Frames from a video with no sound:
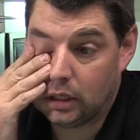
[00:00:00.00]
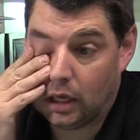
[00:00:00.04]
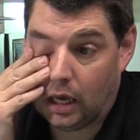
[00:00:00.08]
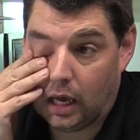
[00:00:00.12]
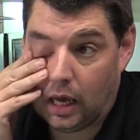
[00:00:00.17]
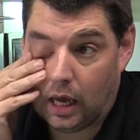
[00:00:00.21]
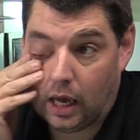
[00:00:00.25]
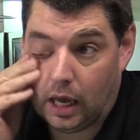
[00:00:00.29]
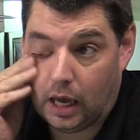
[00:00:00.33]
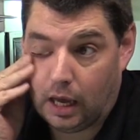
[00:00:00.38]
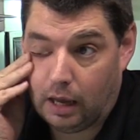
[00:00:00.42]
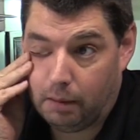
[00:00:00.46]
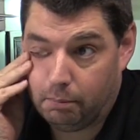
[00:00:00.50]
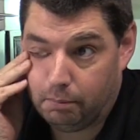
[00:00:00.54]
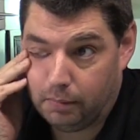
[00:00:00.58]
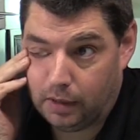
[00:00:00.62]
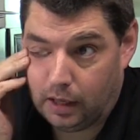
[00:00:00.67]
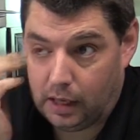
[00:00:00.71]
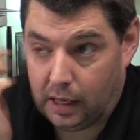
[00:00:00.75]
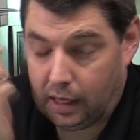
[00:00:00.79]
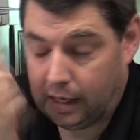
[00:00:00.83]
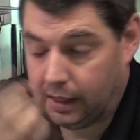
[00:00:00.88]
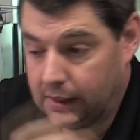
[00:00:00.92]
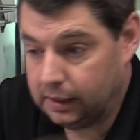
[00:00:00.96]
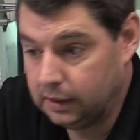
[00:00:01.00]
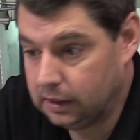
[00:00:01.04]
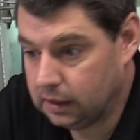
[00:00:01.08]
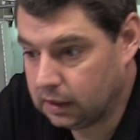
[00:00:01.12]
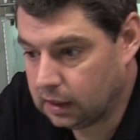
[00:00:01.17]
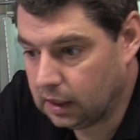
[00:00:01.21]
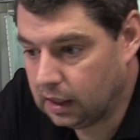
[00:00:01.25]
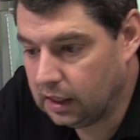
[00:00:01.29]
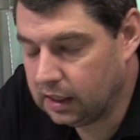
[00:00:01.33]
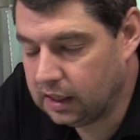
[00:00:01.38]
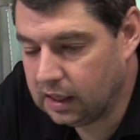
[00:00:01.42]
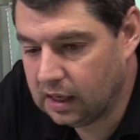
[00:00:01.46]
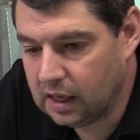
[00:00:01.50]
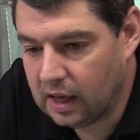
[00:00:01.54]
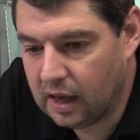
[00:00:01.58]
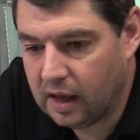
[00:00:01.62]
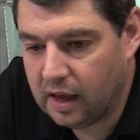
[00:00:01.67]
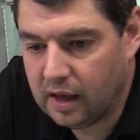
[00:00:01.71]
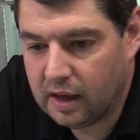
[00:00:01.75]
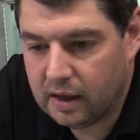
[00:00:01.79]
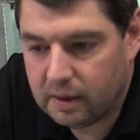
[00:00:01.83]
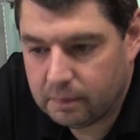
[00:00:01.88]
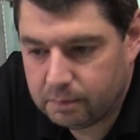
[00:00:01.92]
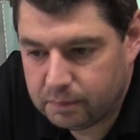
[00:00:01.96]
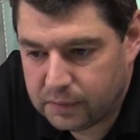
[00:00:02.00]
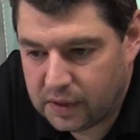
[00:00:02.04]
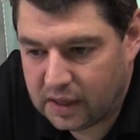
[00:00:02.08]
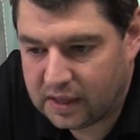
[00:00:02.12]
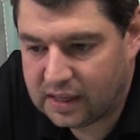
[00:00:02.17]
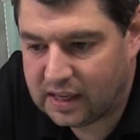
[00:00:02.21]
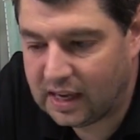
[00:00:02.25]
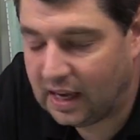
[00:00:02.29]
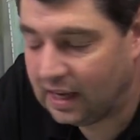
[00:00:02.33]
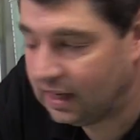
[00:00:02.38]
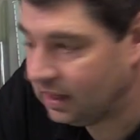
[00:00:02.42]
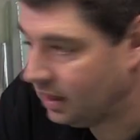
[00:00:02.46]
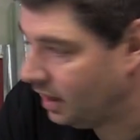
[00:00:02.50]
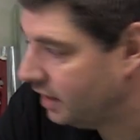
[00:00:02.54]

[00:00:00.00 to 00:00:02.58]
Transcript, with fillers: Um, and I, again,